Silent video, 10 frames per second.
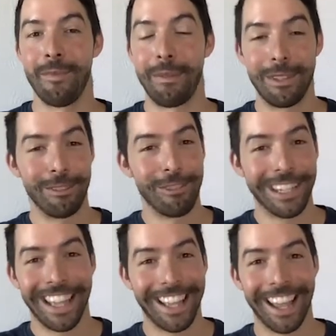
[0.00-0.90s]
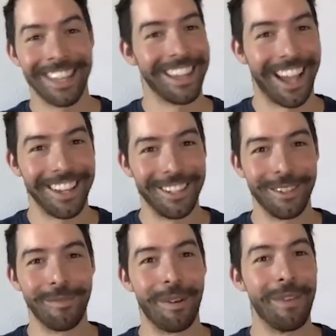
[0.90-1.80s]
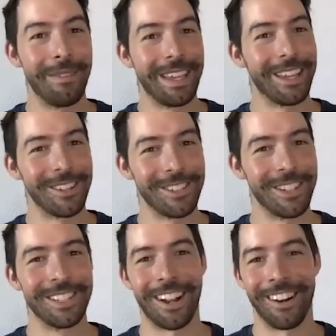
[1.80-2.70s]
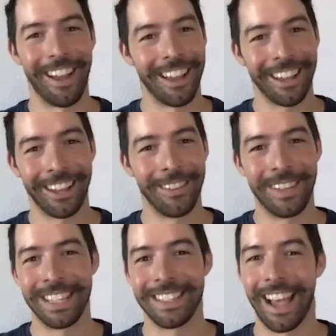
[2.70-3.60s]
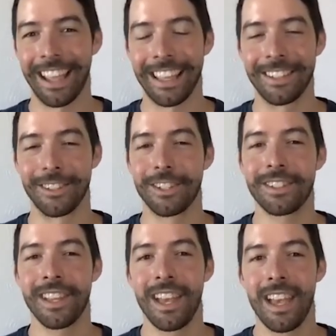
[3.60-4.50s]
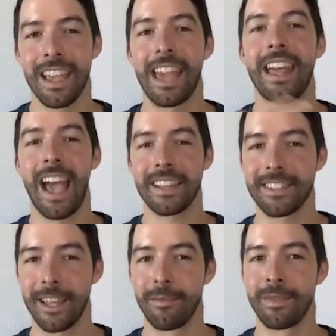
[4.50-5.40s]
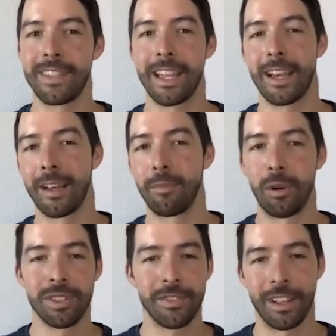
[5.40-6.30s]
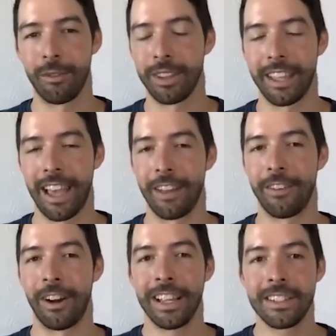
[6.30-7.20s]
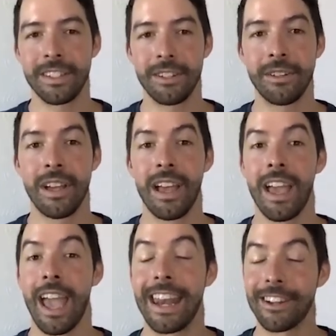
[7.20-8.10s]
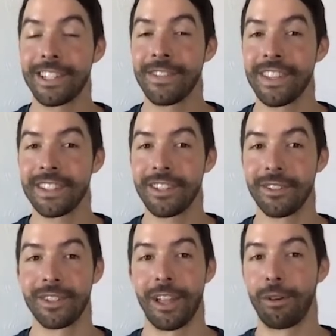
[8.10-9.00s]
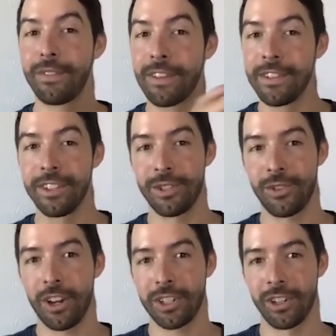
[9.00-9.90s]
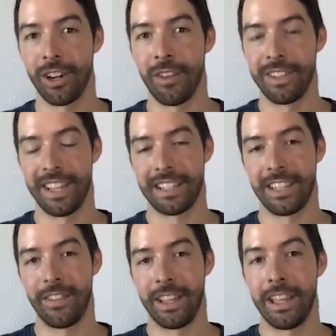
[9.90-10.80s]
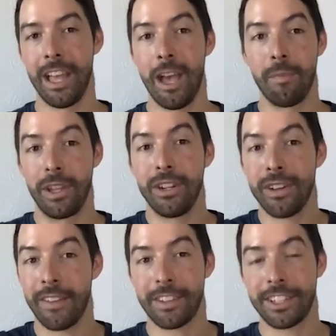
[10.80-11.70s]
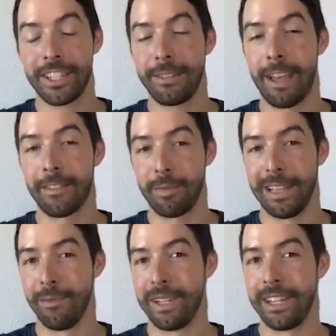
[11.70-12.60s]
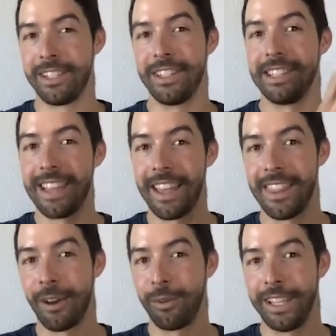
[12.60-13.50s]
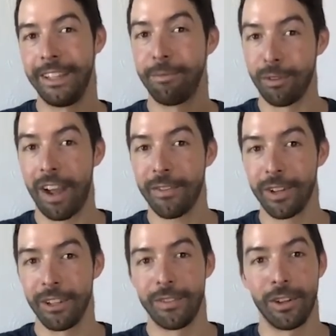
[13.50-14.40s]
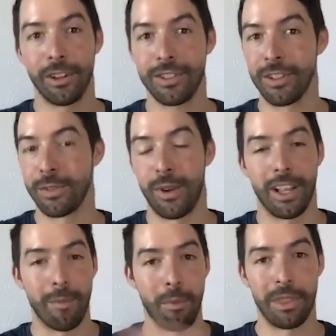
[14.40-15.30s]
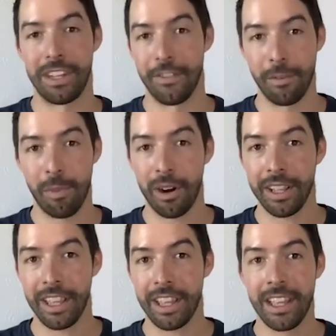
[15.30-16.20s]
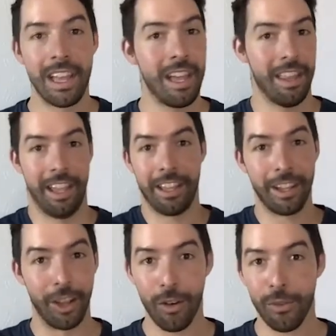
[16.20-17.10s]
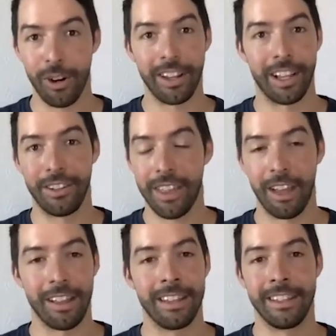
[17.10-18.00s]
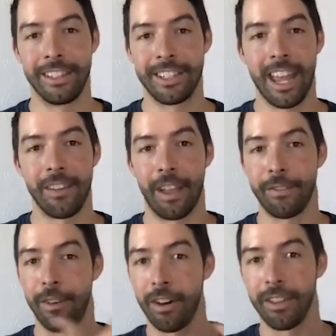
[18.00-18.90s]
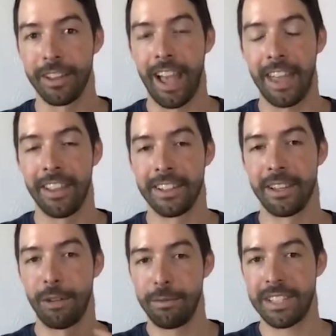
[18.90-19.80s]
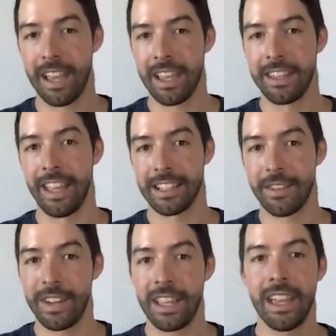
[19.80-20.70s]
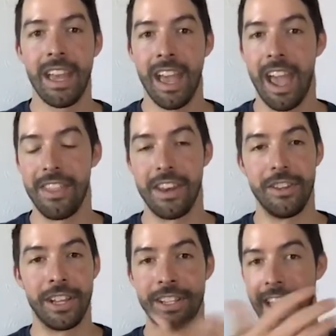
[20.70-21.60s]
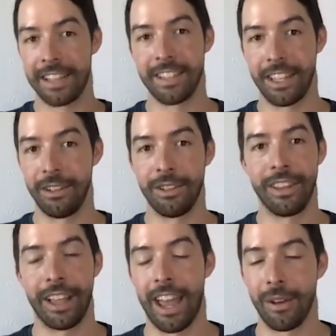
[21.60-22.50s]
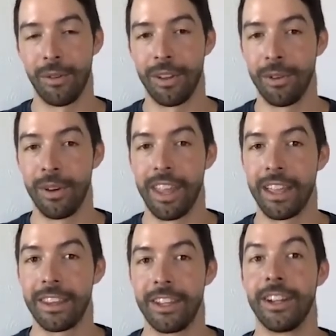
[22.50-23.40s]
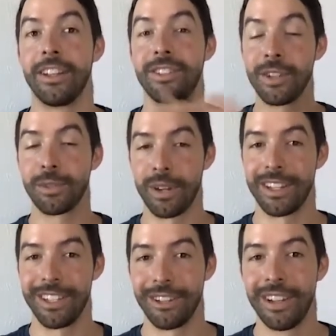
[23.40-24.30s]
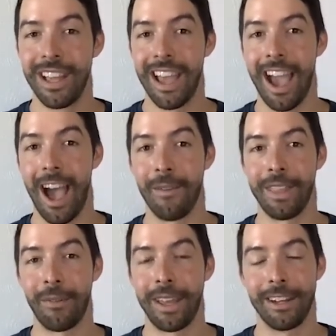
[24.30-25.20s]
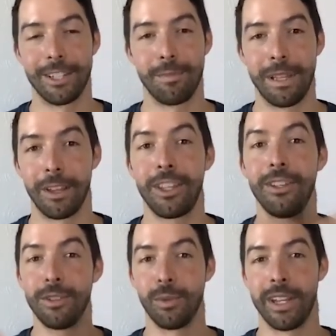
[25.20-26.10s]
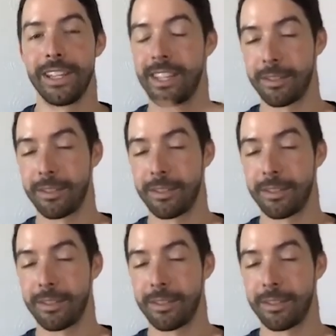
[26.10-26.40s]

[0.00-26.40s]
Maybe you really like hiking like I do, but maybe your students are not going to be into hiking. So just kind of ask them, take a pulse of like what they kind of are into. And here's even this too. So like we've given you the structure of this activity, but you don't have to be limited to the 10 that we provide for you. If your students want to come up with a different party kit, like go for it, like do that, and just kind of like follow the guidelines that we've set in the activity, and then you can execute the kind of the one that the students want to do. That way it'll just be a huge win.